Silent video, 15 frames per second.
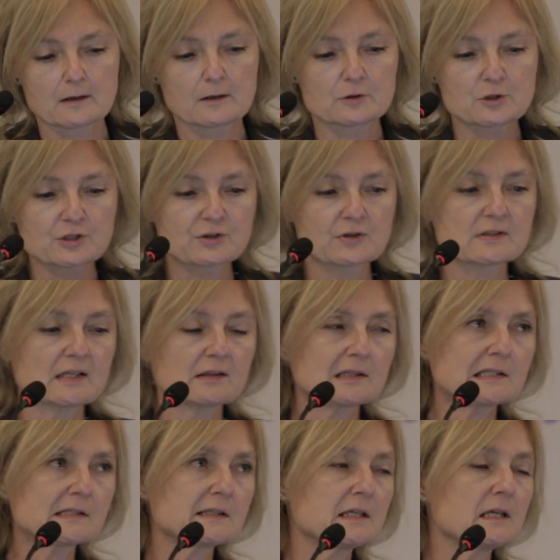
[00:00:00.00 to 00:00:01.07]
just to set the
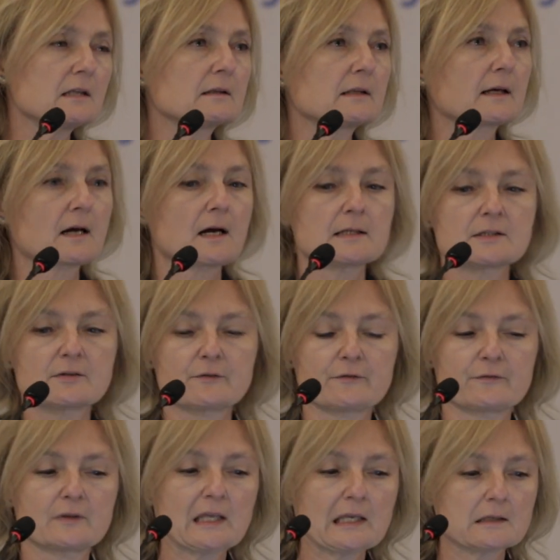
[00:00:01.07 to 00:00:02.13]
scene, the kinds of
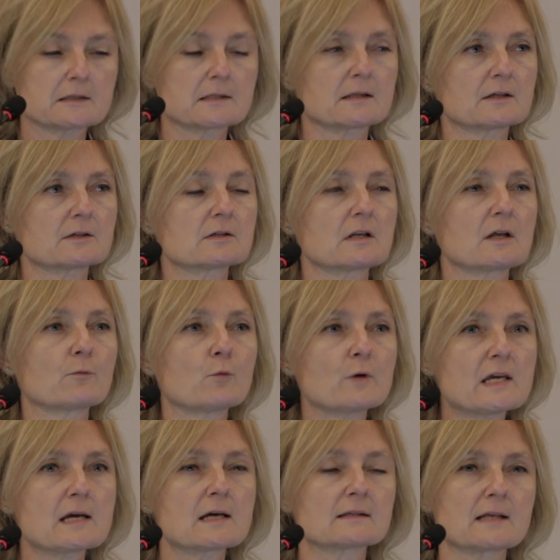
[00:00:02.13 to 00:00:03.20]
things that
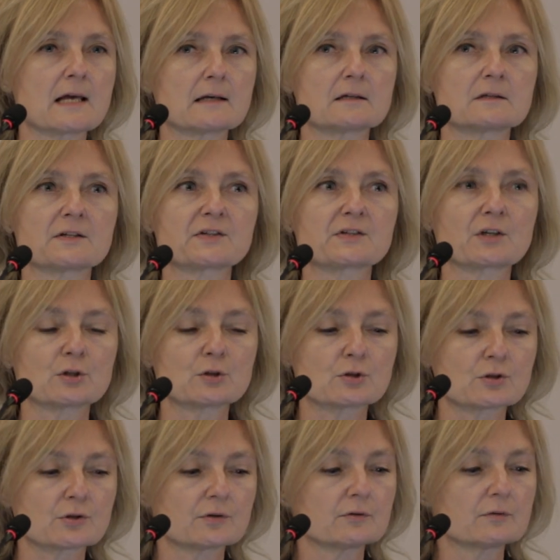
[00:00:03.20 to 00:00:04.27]
we as editors can
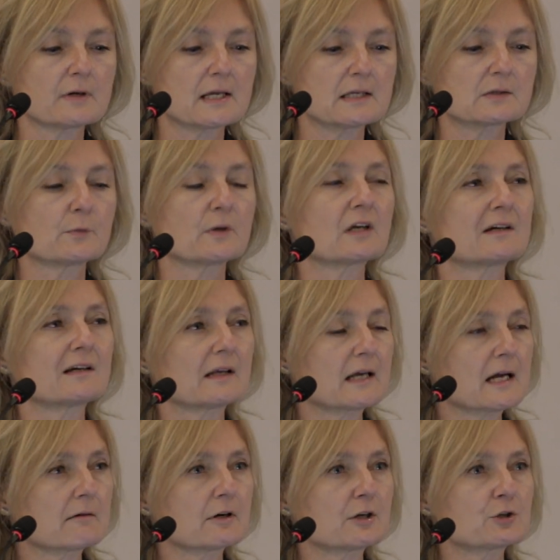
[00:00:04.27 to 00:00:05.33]
do is we can
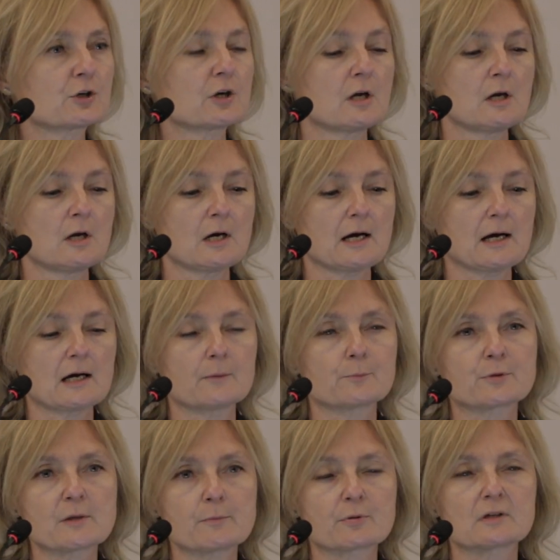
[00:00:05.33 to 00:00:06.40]
encourage
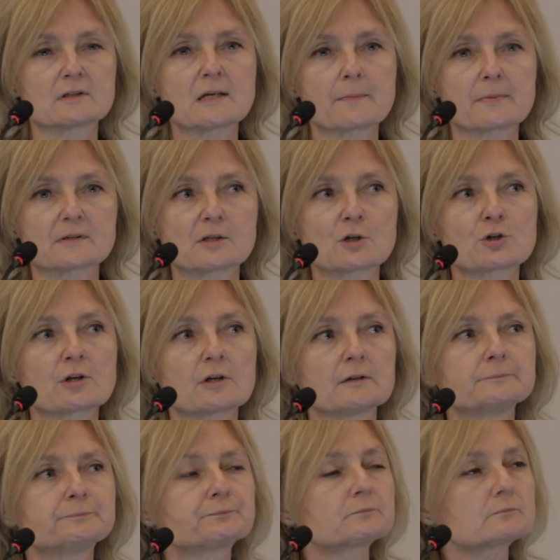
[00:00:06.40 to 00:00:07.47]
preprint
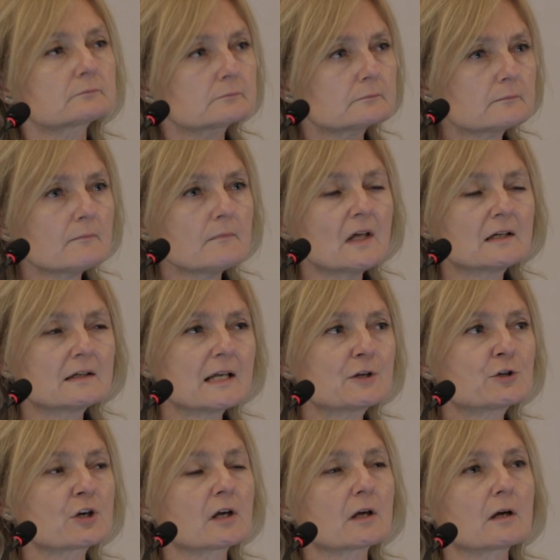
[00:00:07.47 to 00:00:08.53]
deposition.
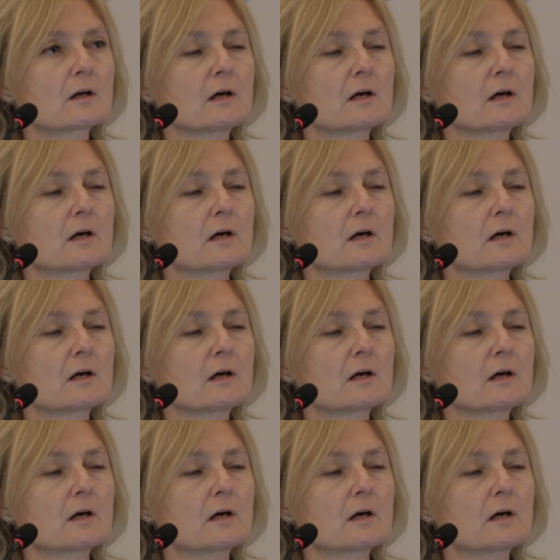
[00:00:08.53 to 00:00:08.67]
Nature